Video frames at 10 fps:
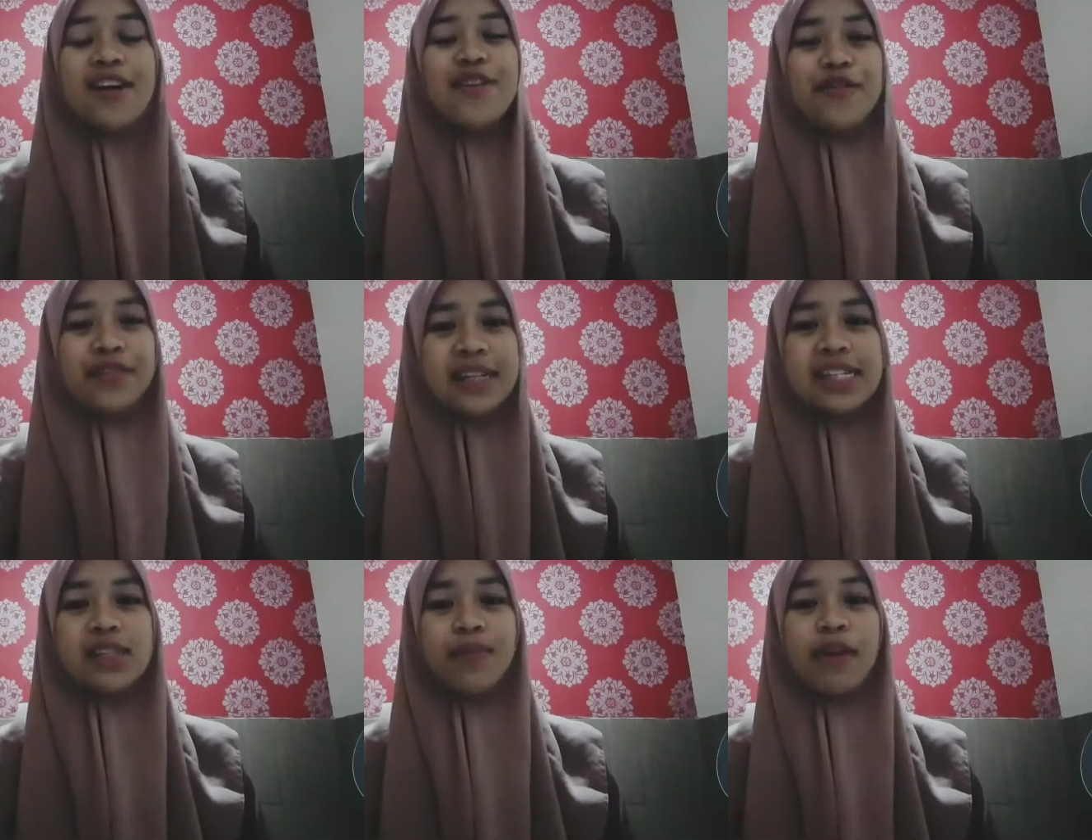The
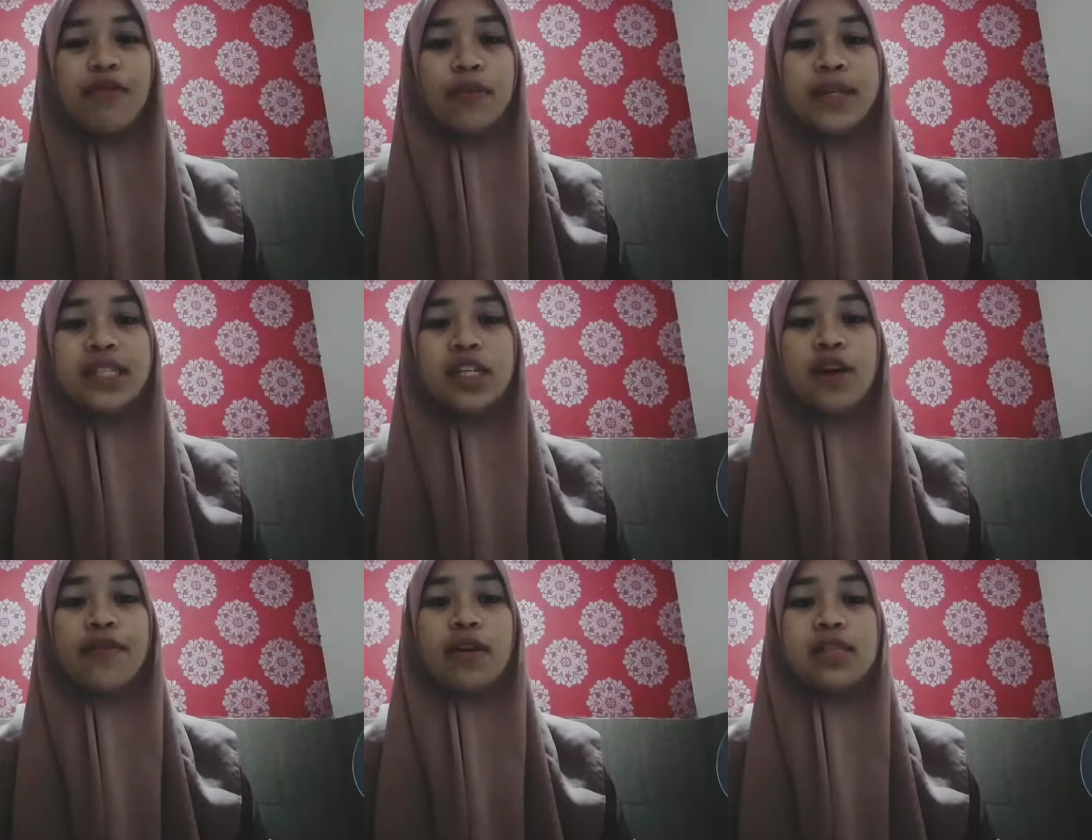first, make formation
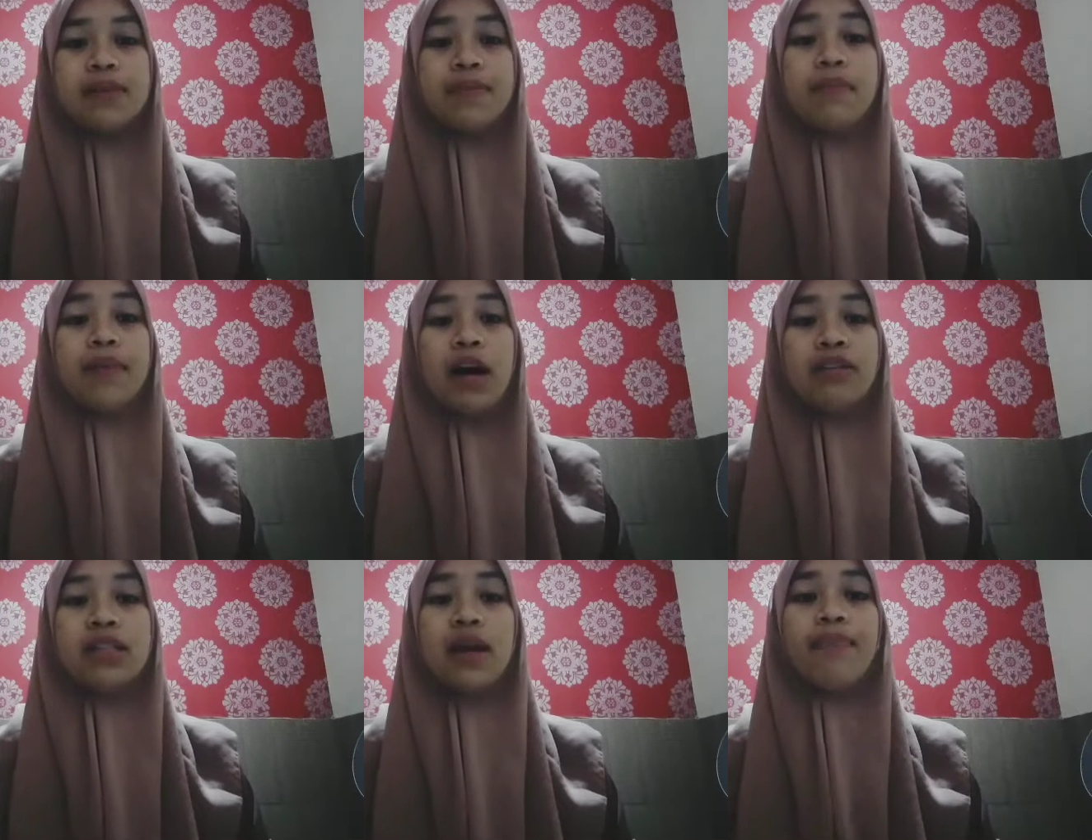of concept
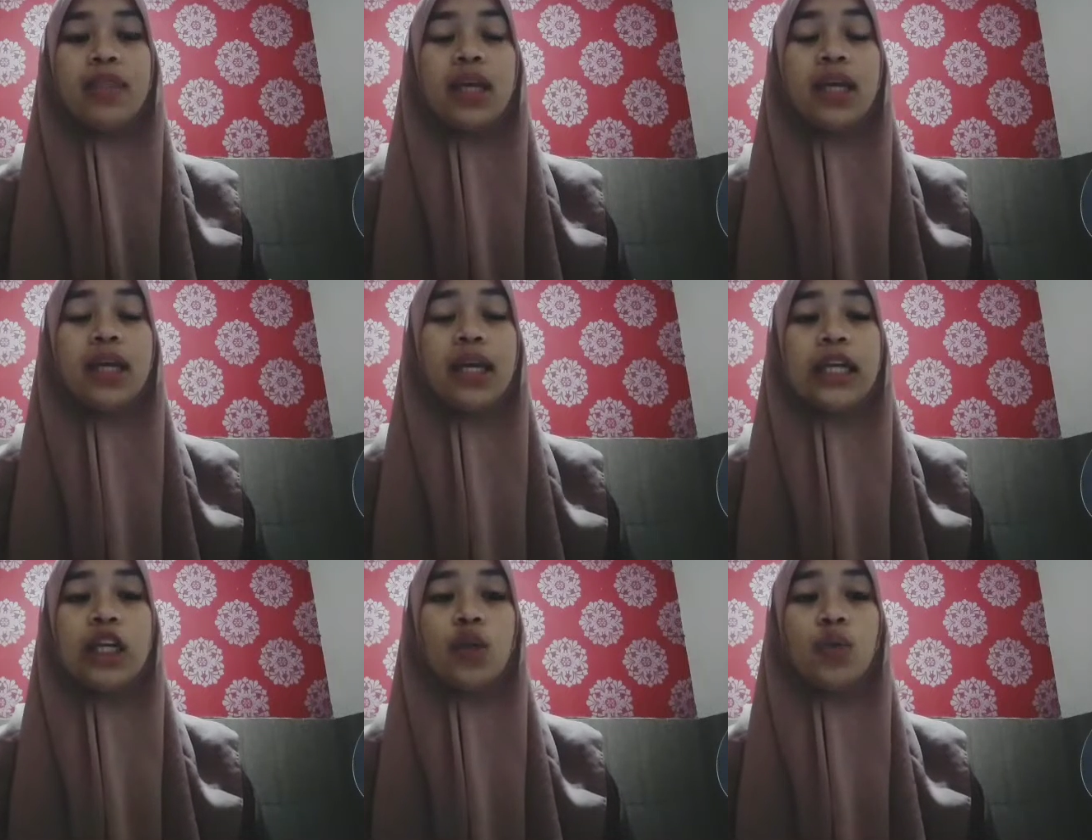about something
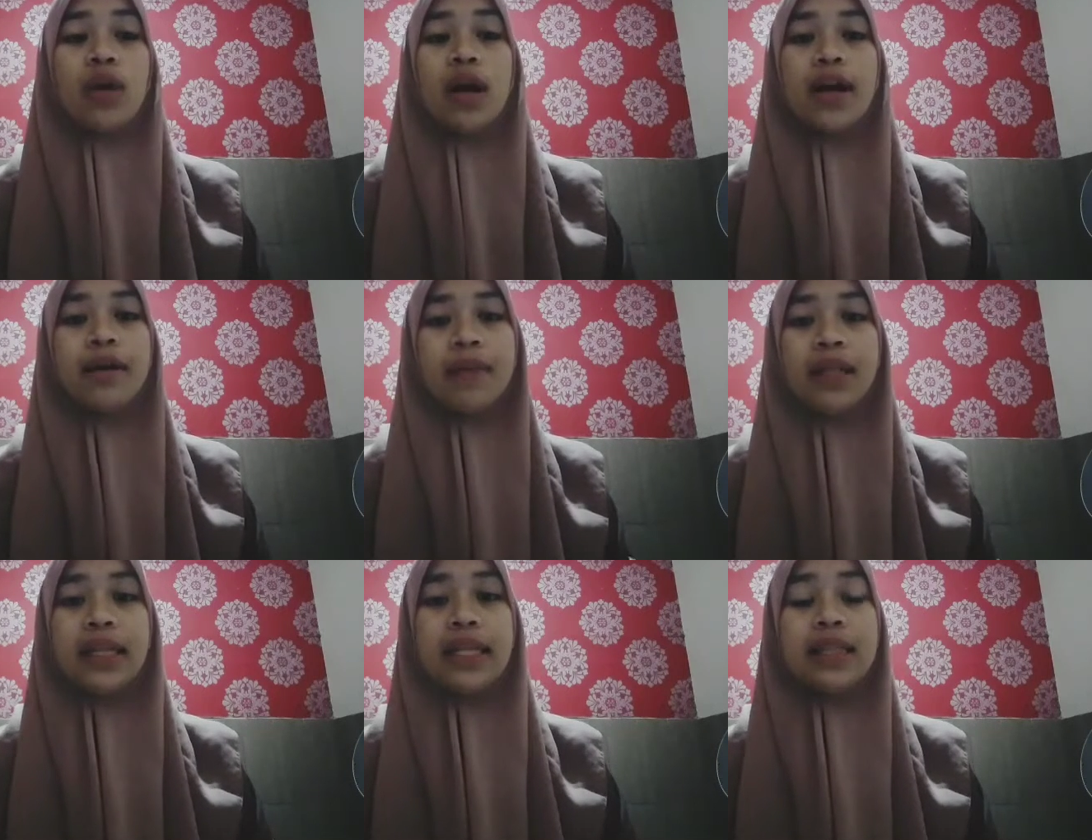in VR,
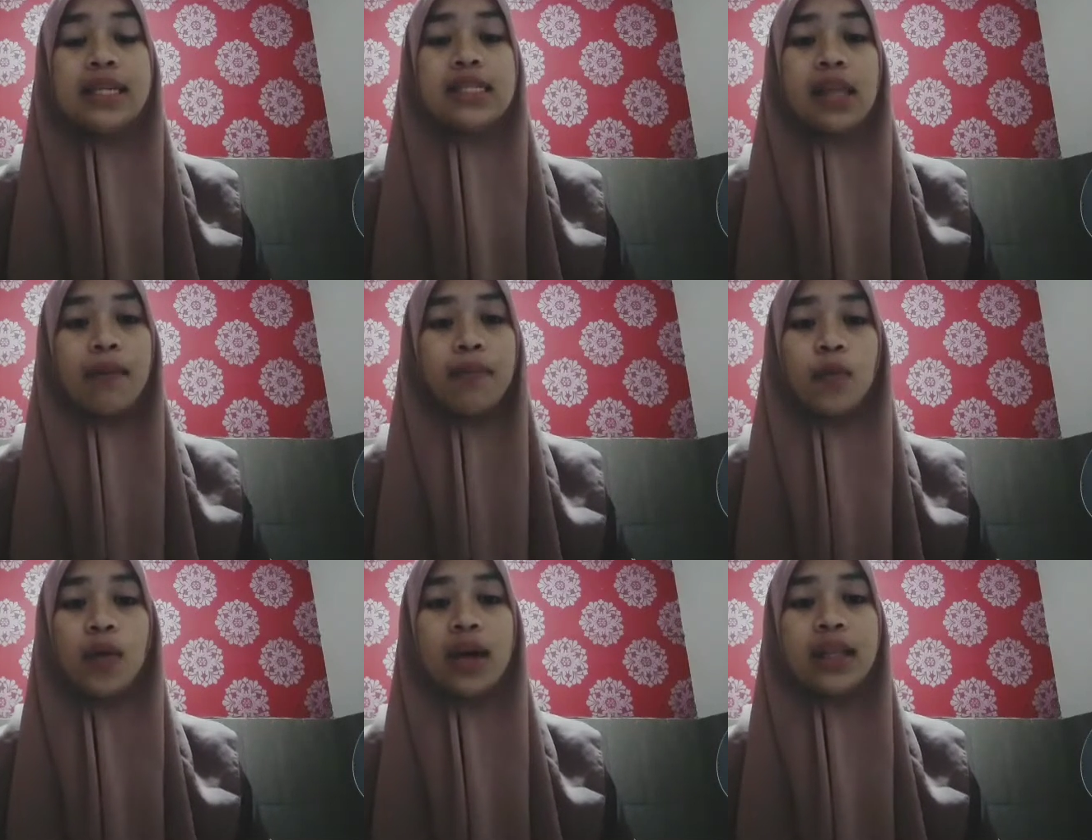meaning in this step
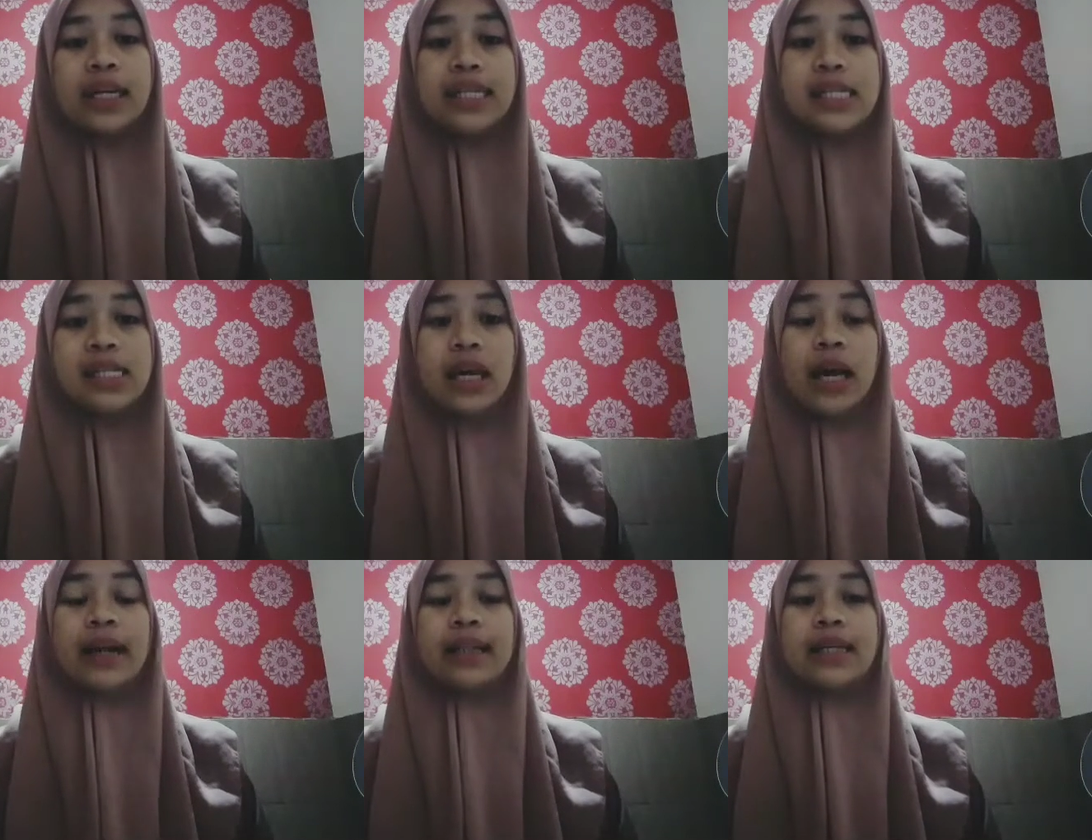we analyze the
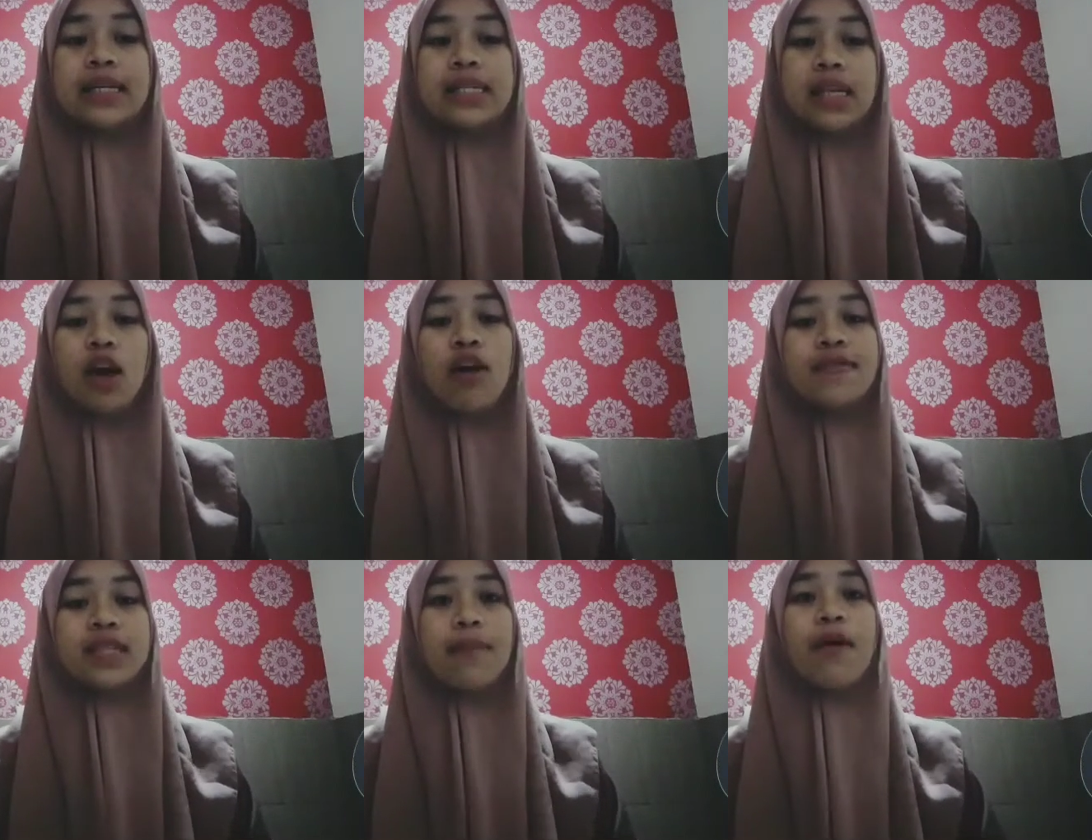characteristic of
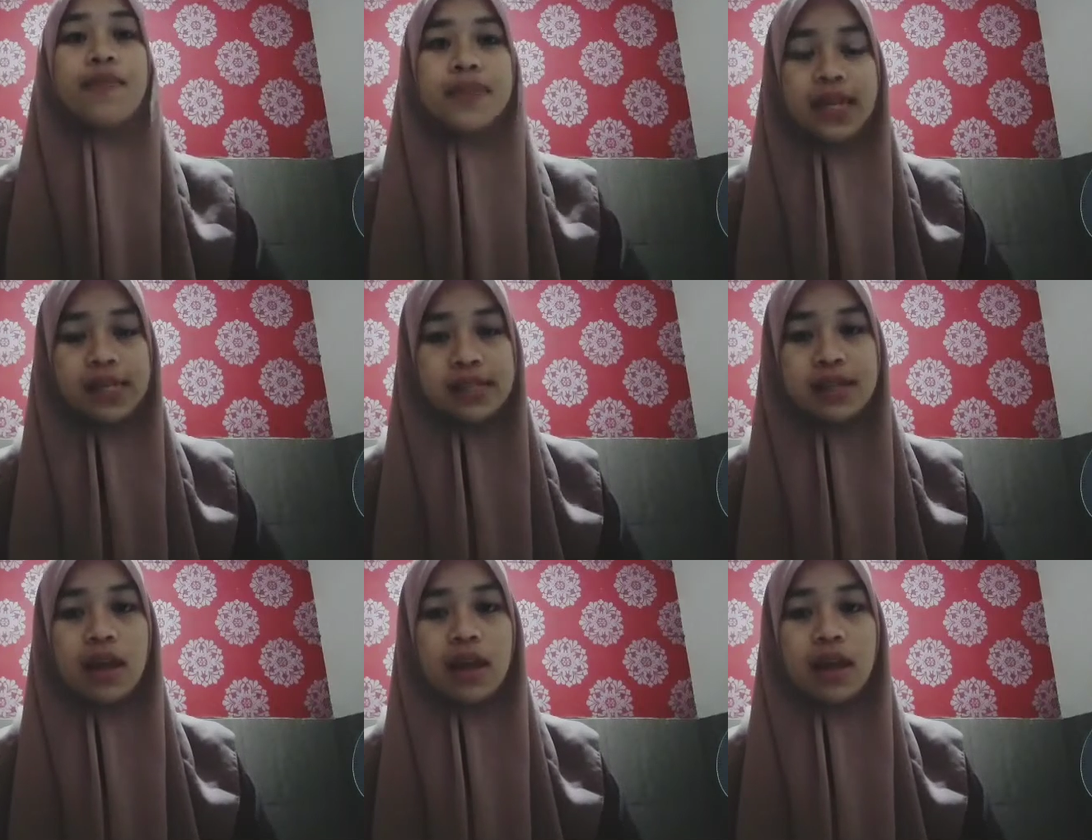some objects.